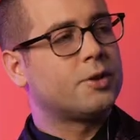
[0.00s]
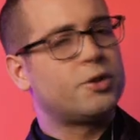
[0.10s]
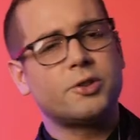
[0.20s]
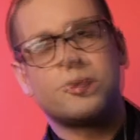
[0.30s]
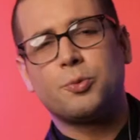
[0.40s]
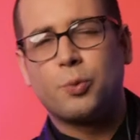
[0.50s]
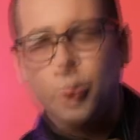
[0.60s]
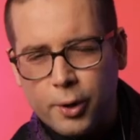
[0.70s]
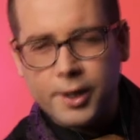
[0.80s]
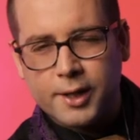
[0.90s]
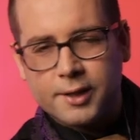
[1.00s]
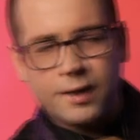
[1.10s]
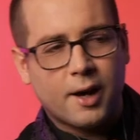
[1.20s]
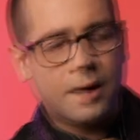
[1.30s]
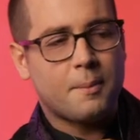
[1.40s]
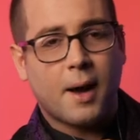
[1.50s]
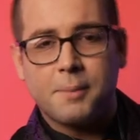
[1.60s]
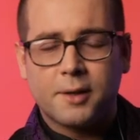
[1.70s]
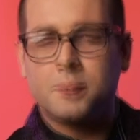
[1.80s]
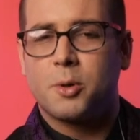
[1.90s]
Just a warning,
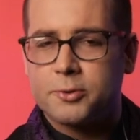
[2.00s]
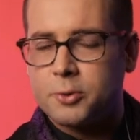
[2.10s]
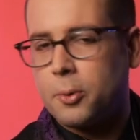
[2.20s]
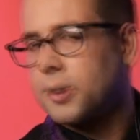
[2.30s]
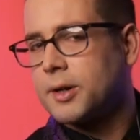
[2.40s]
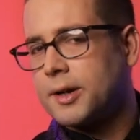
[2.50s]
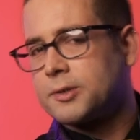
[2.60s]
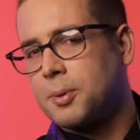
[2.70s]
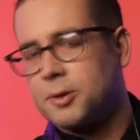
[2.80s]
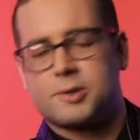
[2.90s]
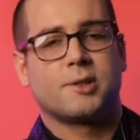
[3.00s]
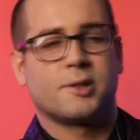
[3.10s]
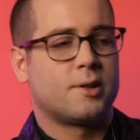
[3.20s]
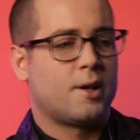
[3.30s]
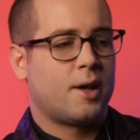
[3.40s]
I'm not the most organized person,